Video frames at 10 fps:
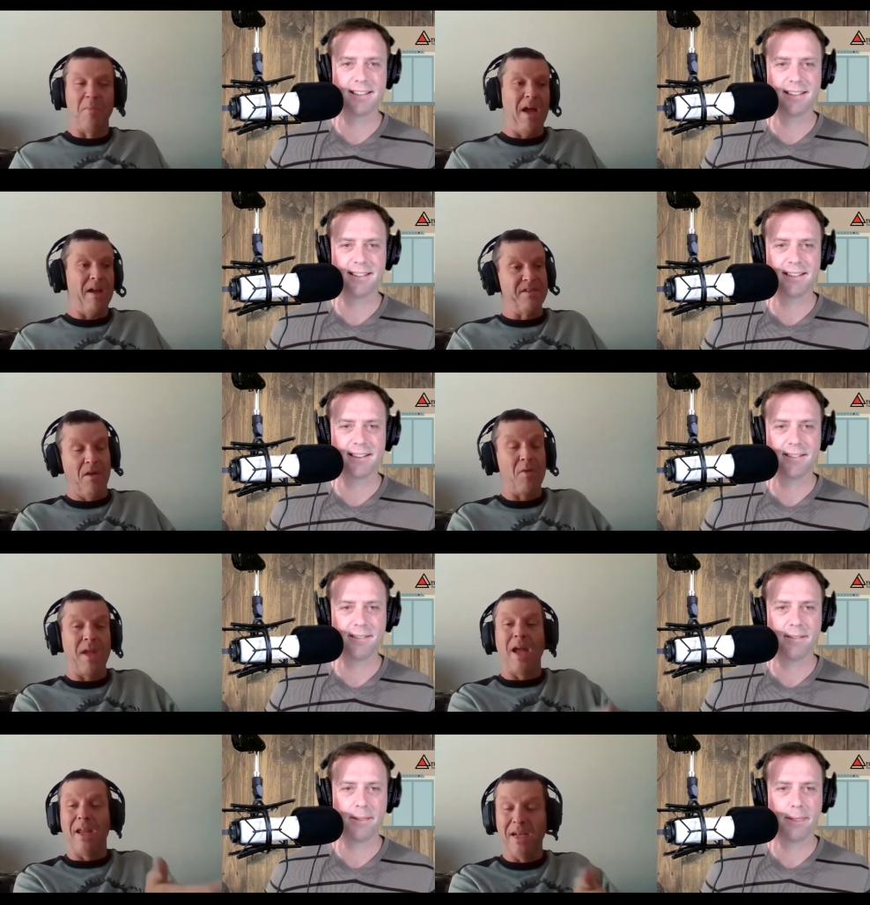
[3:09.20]
Speaker 1: back and say,
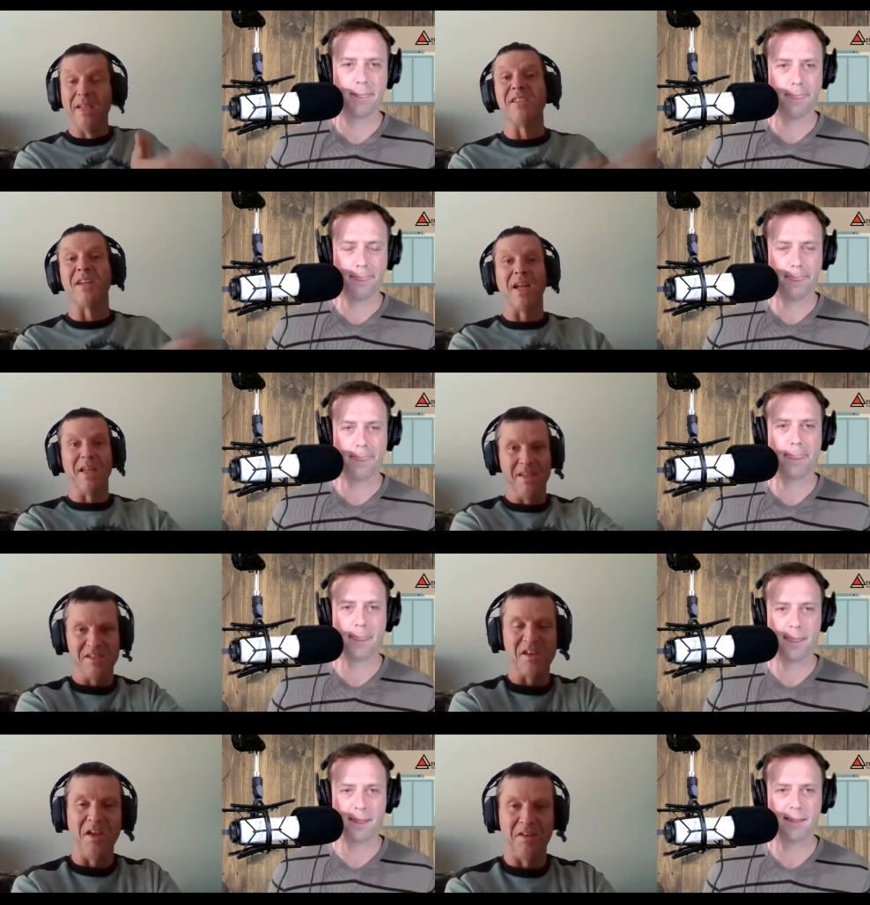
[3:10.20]
okay, I, at least I got
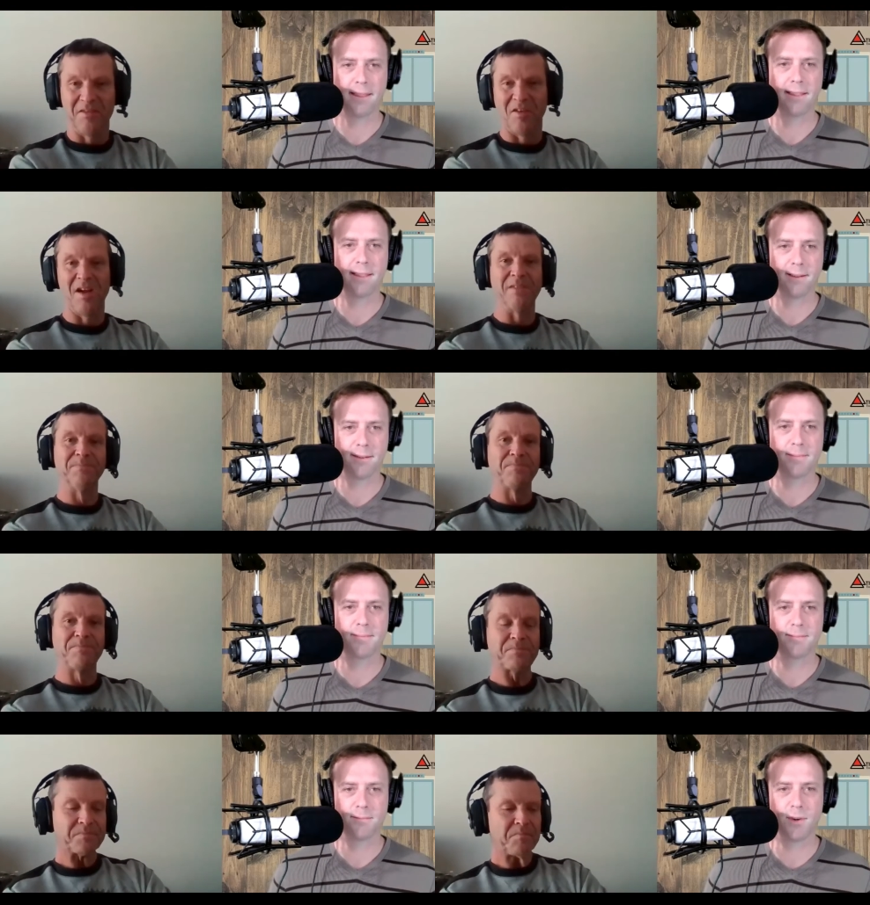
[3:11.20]
this done, right?
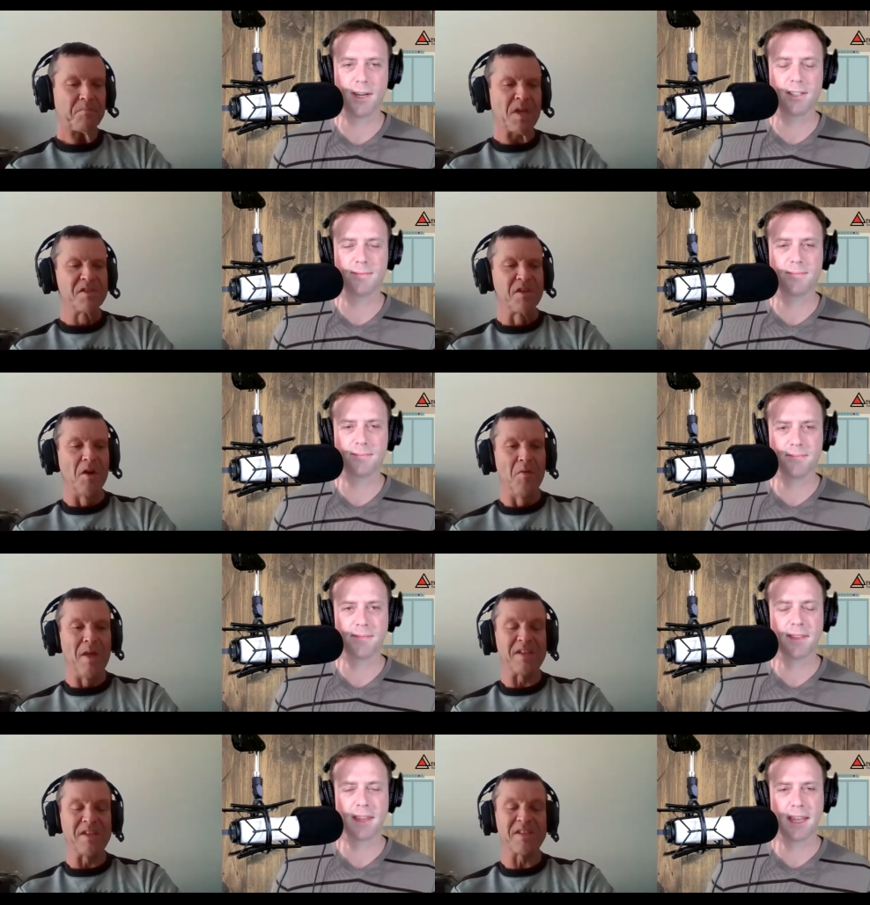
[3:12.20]
Right. So
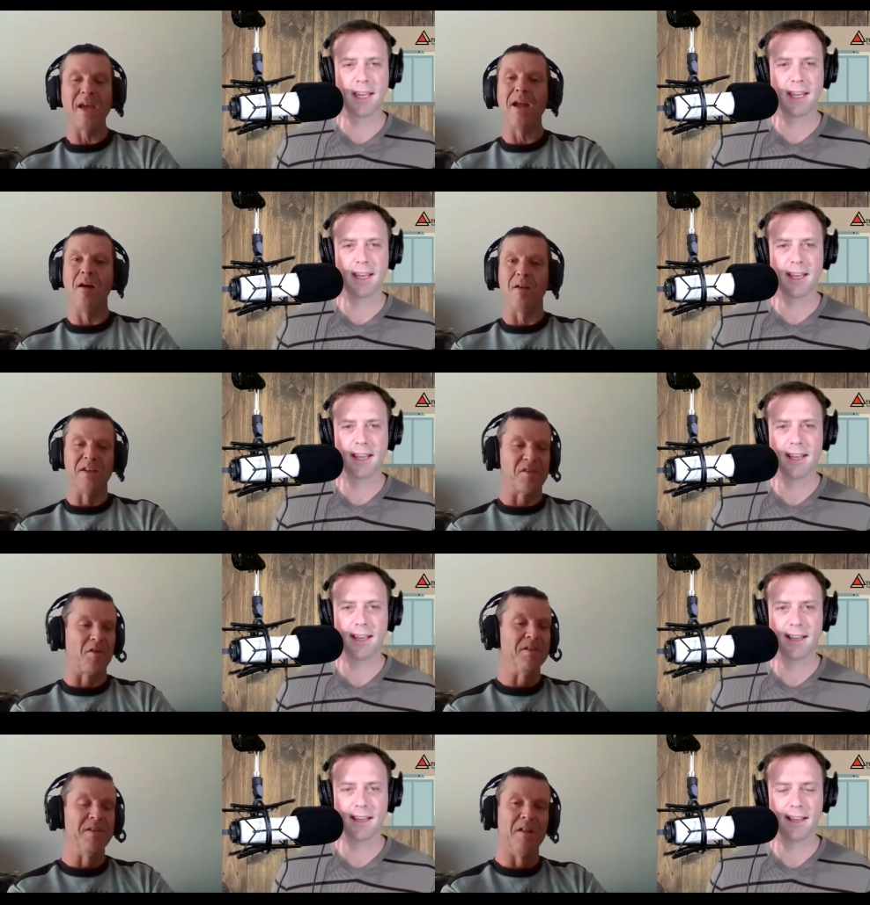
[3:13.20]
that's kind of how I got
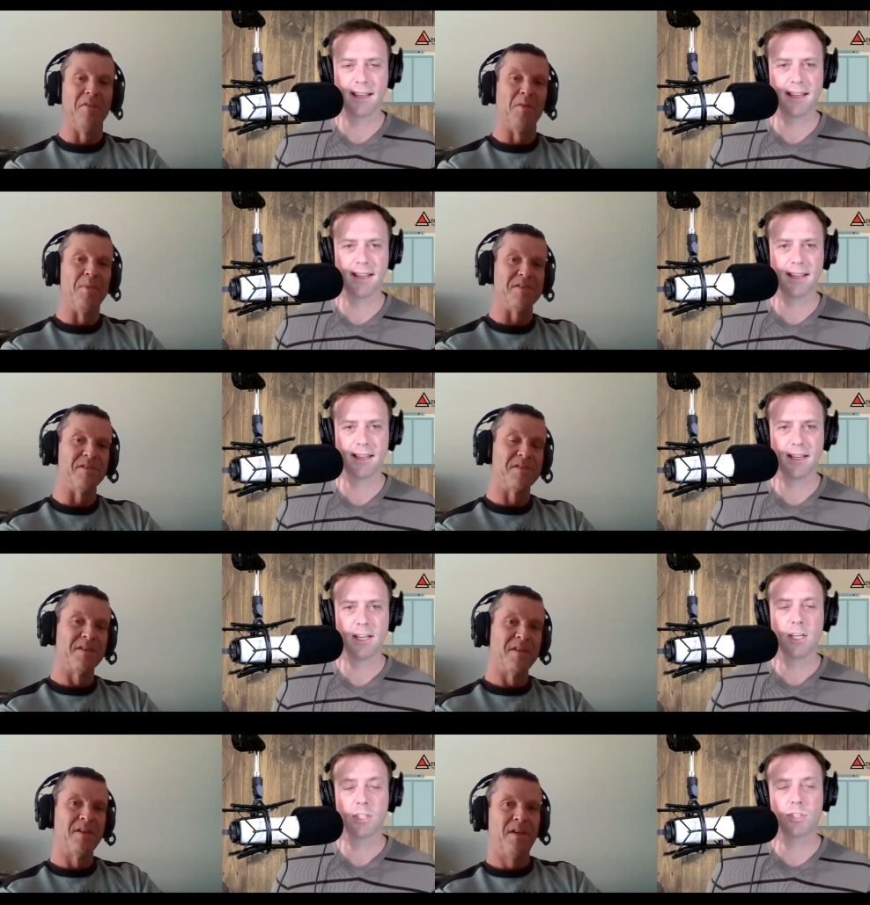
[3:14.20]
started in the elevator business.
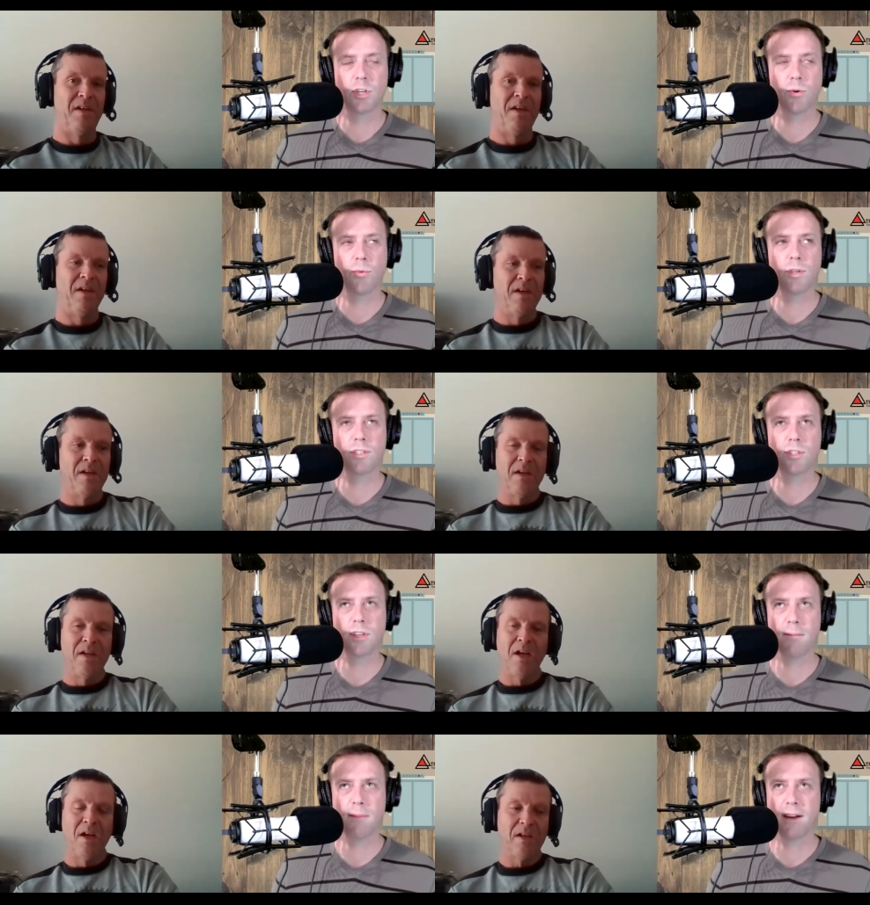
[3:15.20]
Speaker 2: So once
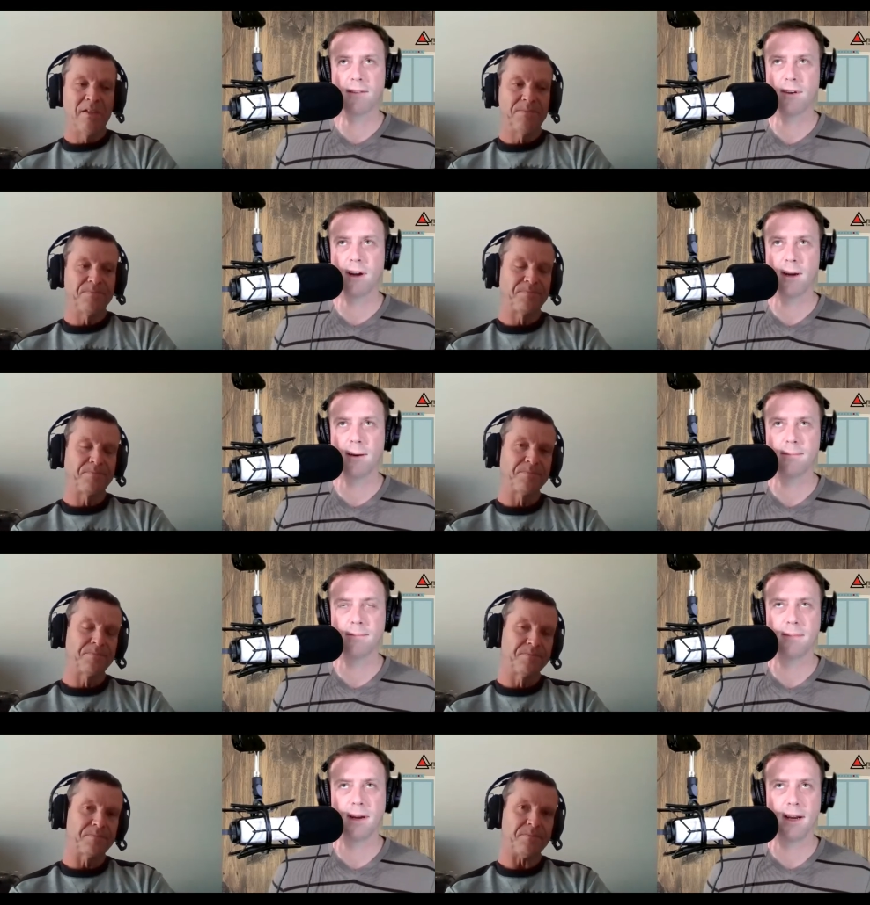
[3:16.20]
you came back
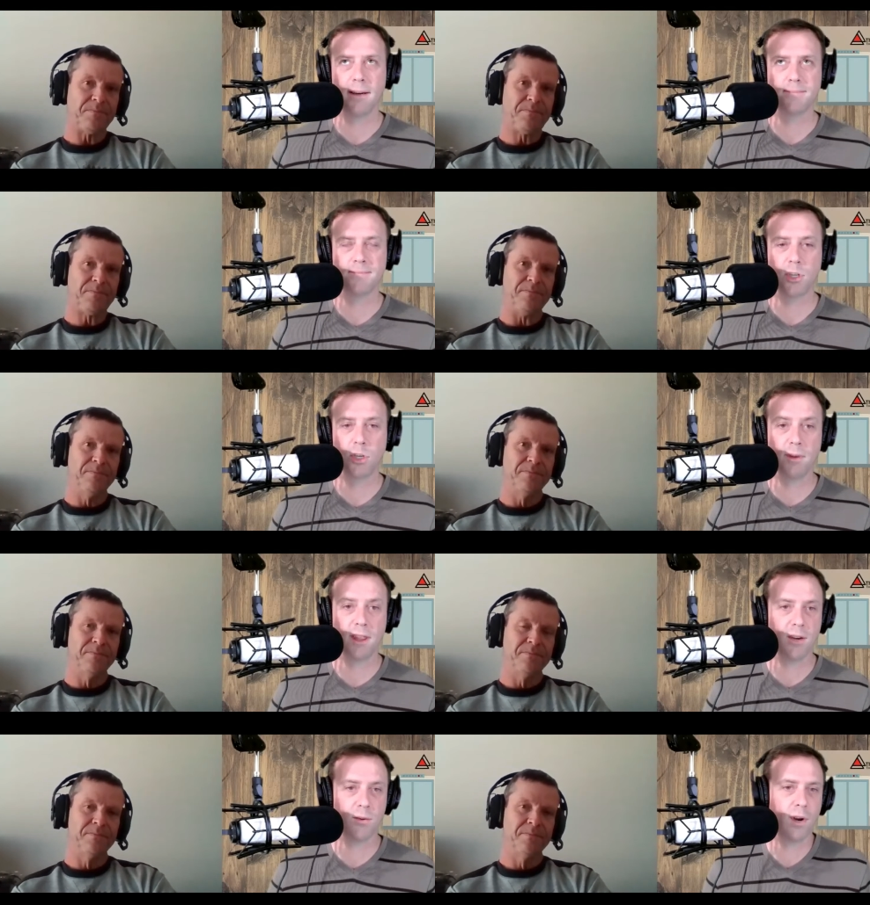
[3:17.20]
from um,
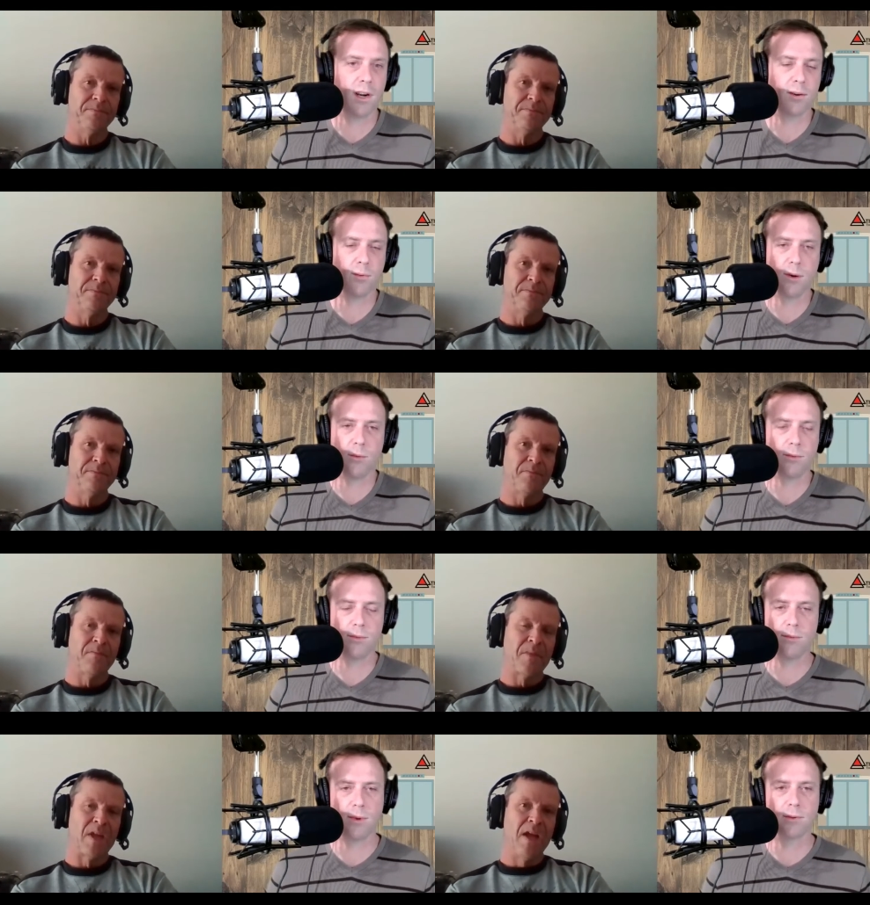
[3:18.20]
Cuba, then where what
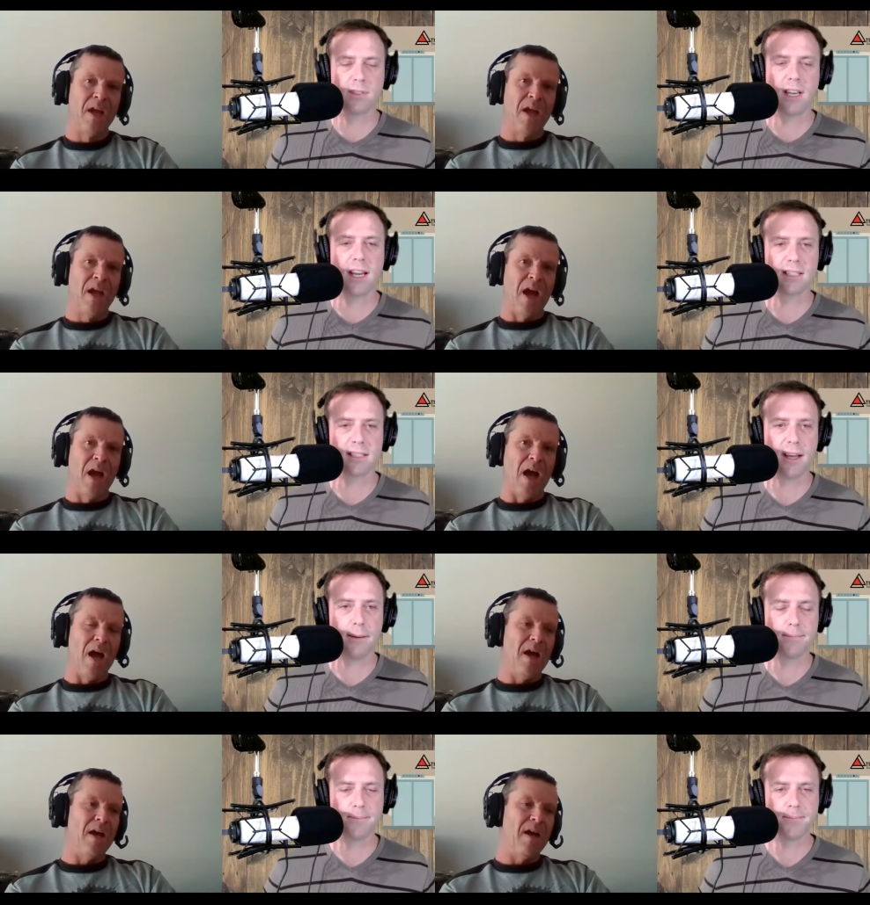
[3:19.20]
what was the next step?